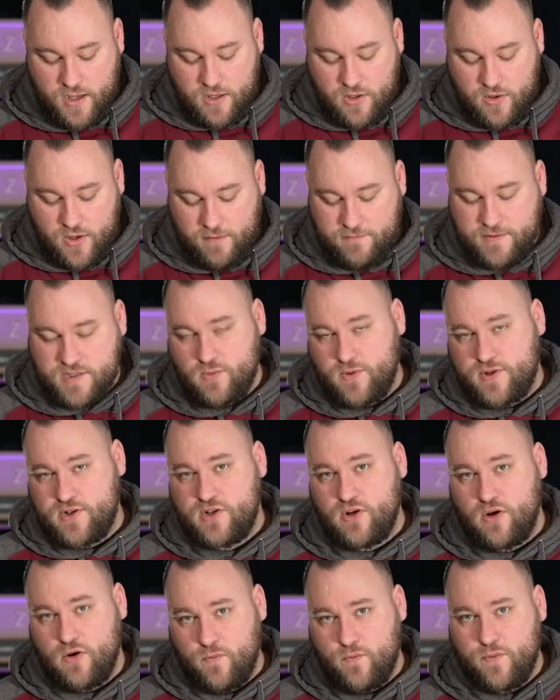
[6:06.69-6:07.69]
you have it
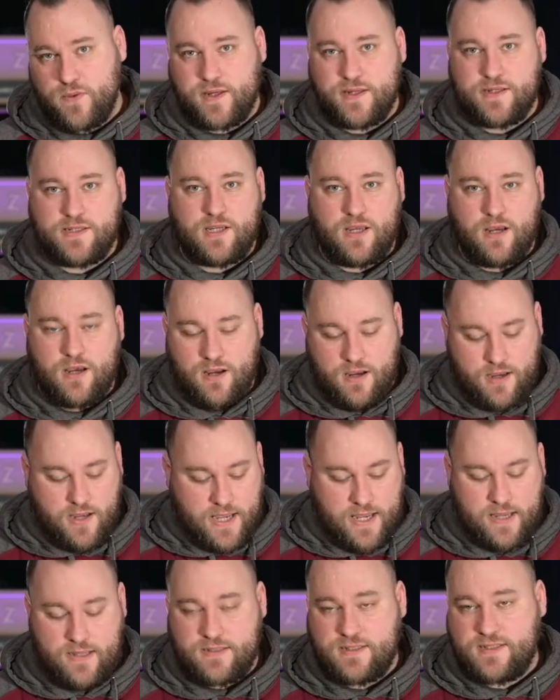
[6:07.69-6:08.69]
switched on, the guitar
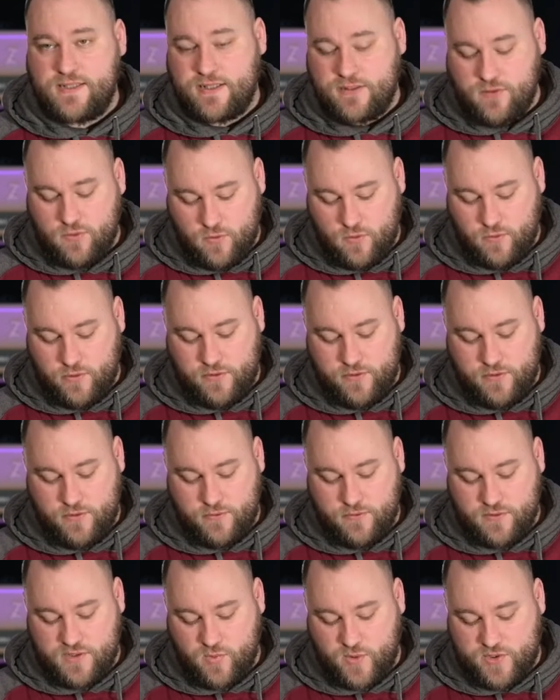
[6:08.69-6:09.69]
has signal,
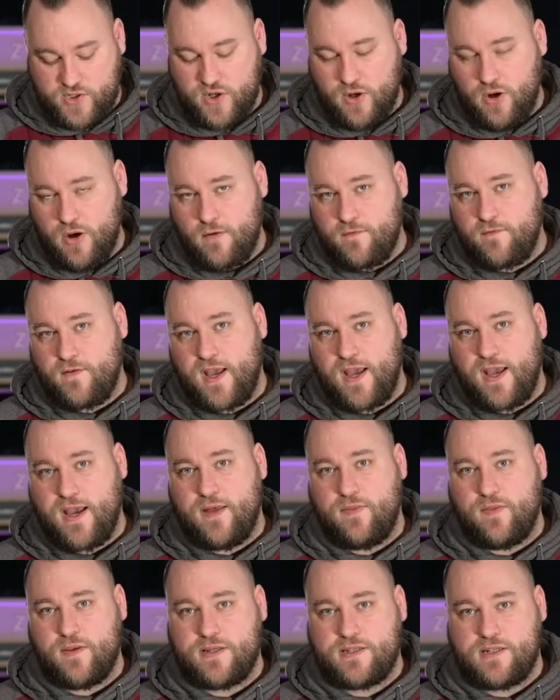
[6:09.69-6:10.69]
you switch it off,
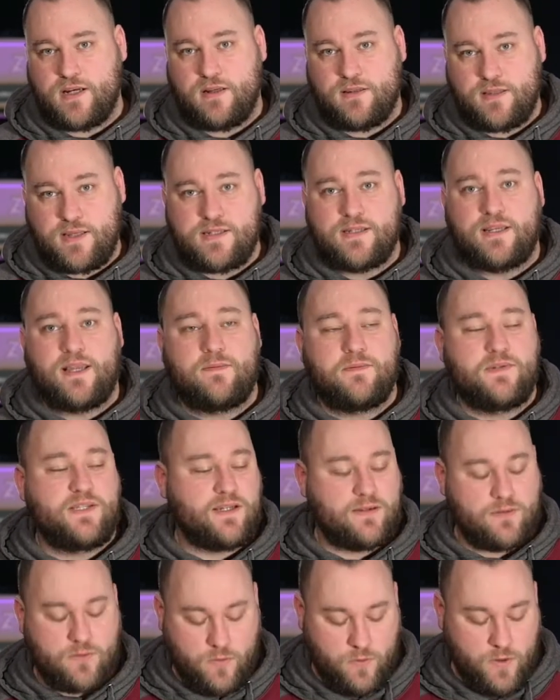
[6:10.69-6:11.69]
and the guitar doesn't have
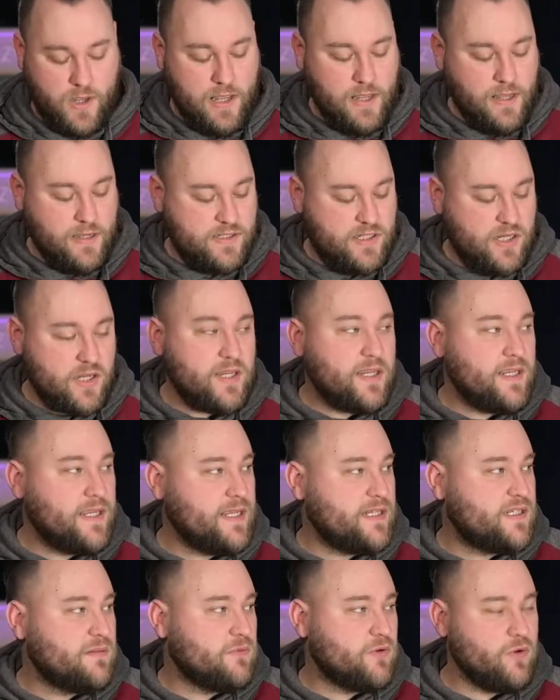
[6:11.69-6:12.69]
signal, so you can
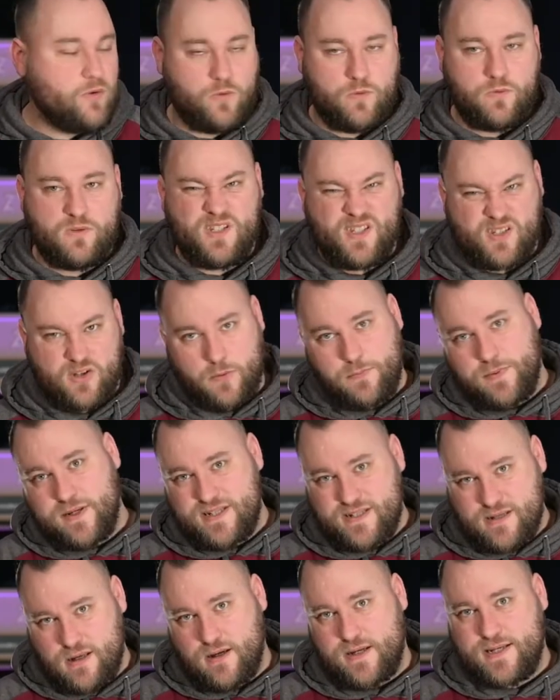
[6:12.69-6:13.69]
get some cool stoppy,
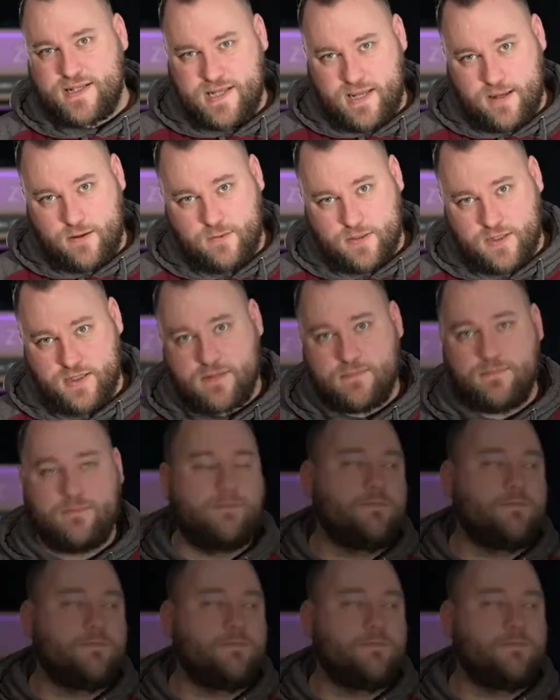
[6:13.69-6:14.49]
starty sounds.